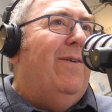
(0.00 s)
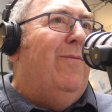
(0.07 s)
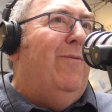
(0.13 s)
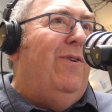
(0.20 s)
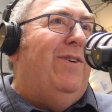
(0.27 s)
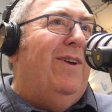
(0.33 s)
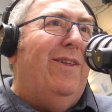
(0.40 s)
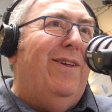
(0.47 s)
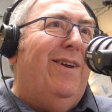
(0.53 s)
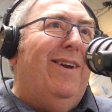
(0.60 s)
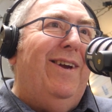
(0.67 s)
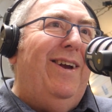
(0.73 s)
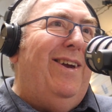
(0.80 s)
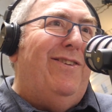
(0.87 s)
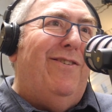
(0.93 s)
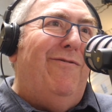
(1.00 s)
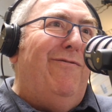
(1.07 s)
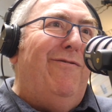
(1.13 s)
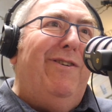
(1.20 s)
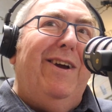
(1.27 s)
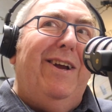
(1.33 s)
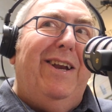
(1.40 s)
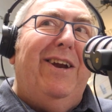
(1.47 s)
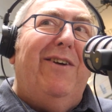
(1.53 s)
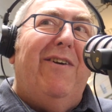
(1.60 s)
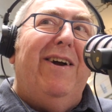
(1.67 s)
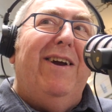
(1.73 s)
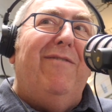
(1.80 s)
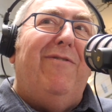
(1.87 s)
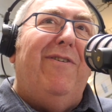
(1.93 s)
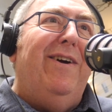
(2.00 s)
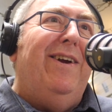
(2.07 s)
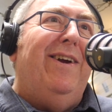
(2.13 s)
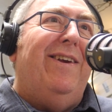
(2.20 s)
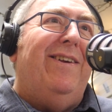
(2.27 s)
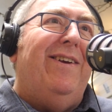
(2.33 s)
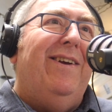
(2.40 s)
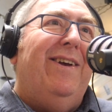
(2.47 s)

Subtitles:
Which I think is a really great phrase,